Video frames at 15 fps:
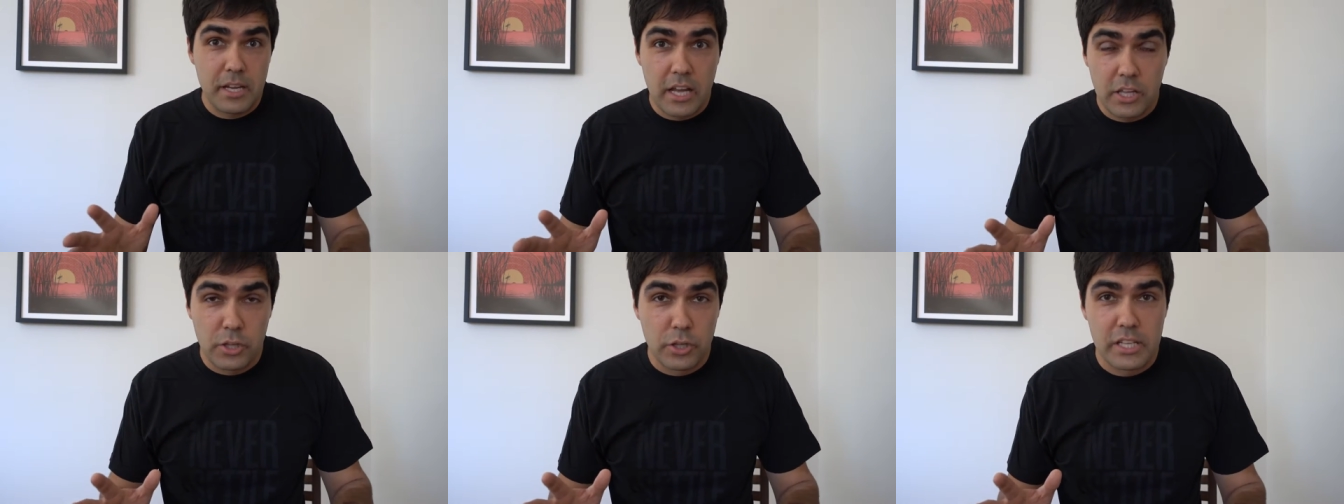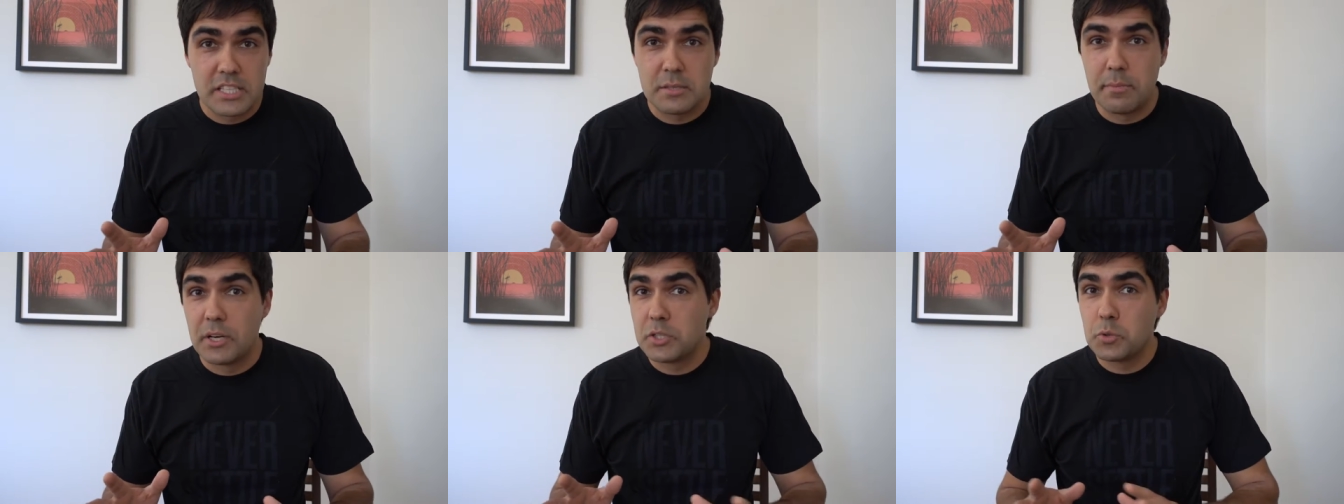
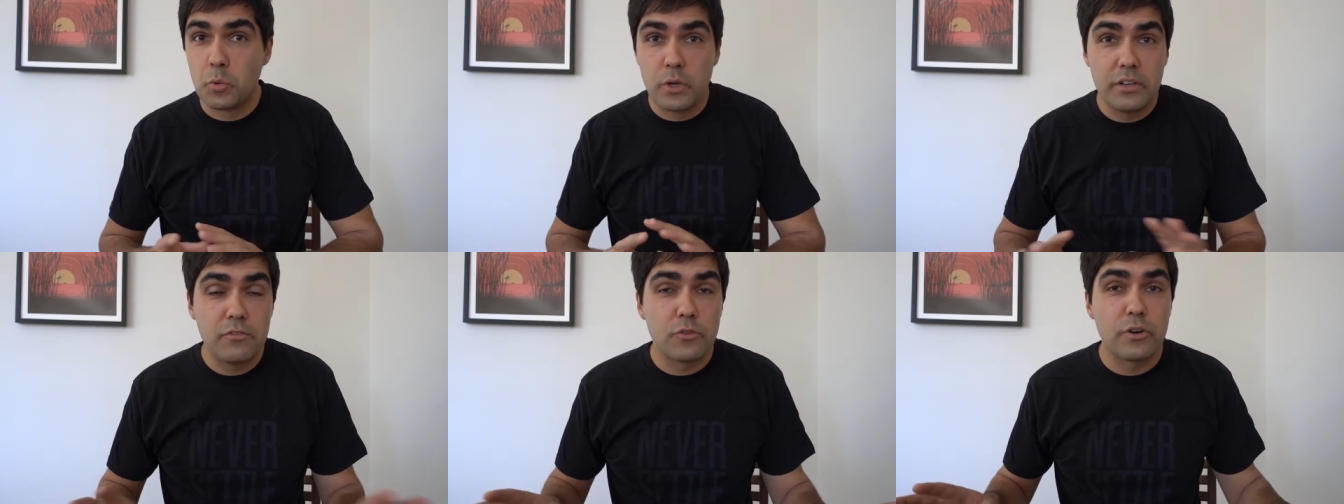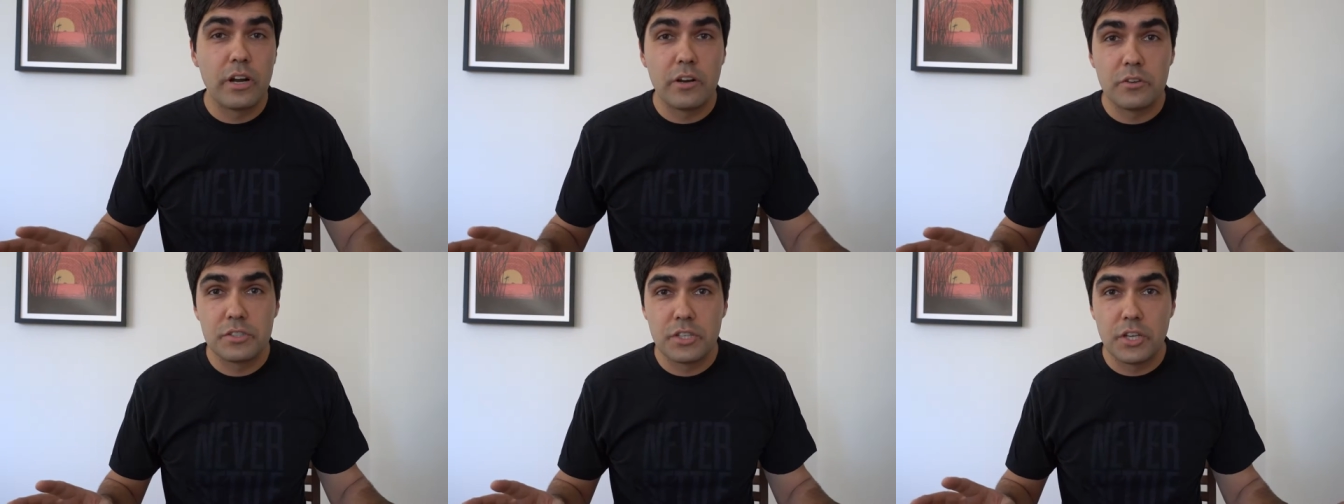HoloLens about 24
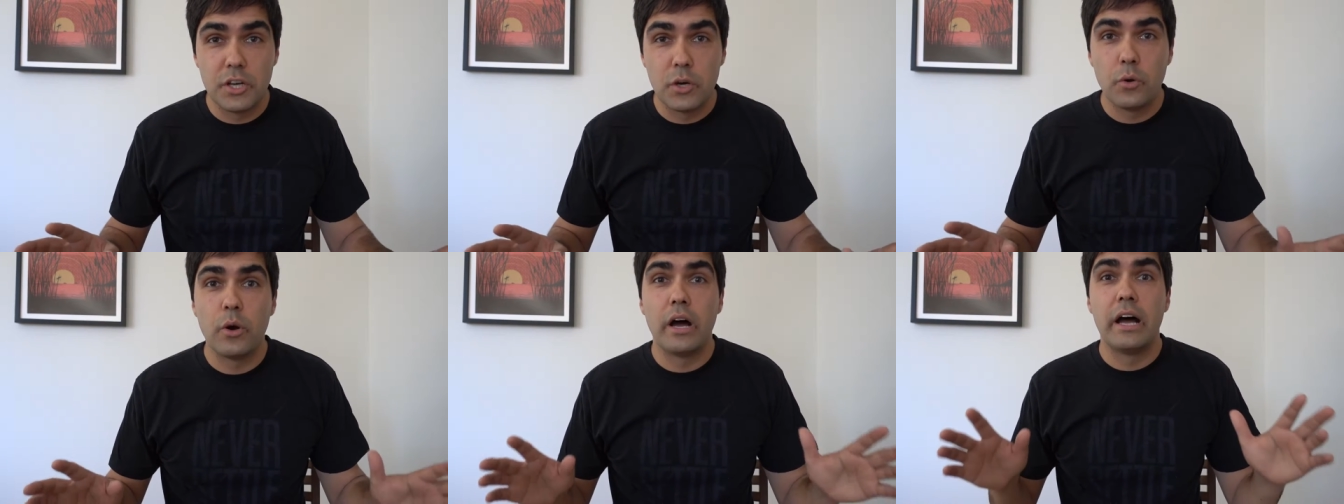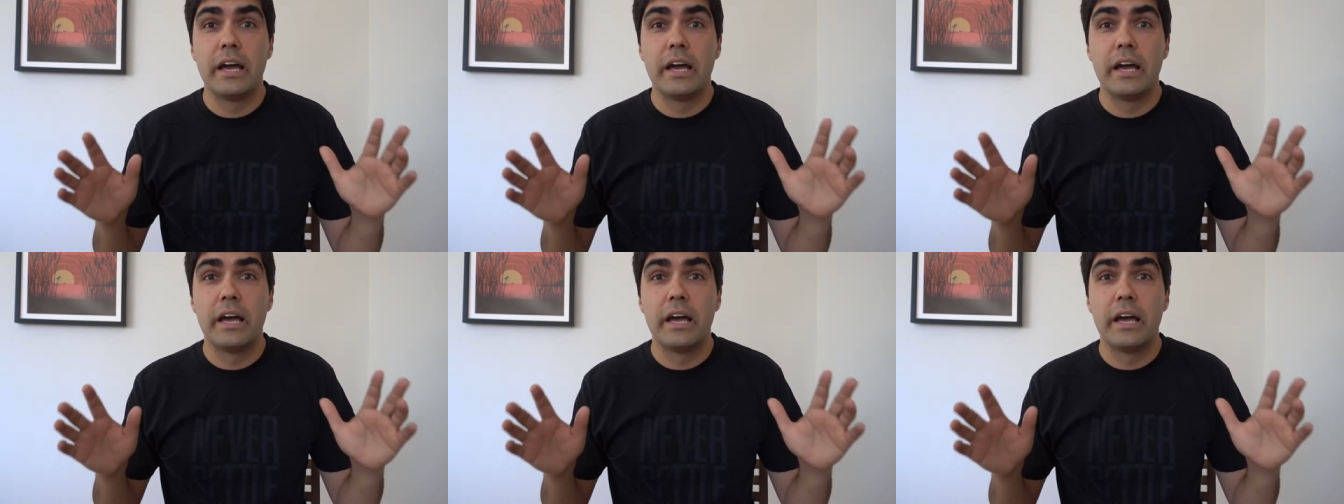hours ago,